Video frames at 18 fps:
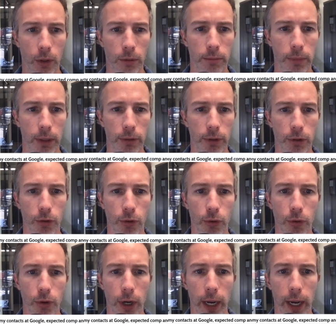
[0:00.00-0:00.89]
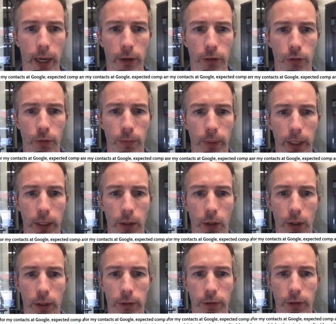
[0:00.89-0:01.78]
My recruiter asked for my
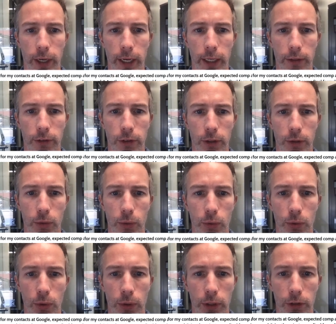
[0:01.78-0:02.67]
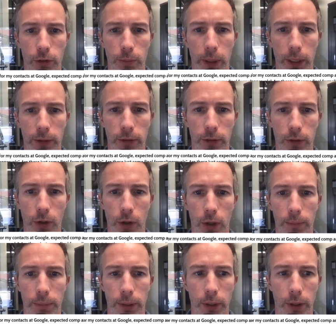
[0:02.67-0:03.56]
contacts at Google, expected
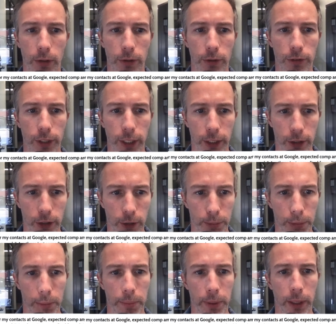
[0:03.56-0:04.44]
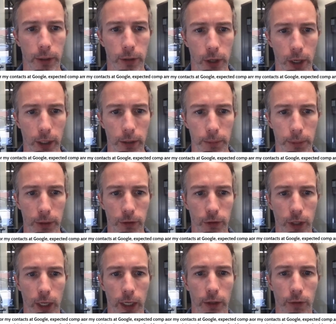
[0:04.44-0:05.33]
comp and other data to prepare
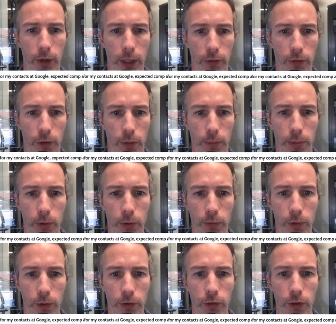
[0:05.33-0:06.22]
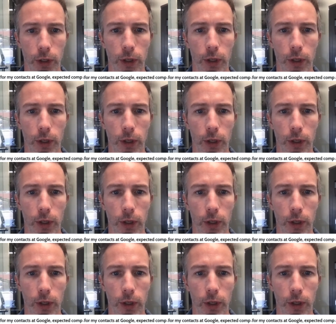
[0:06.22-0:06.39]
documents getting ready for approvals.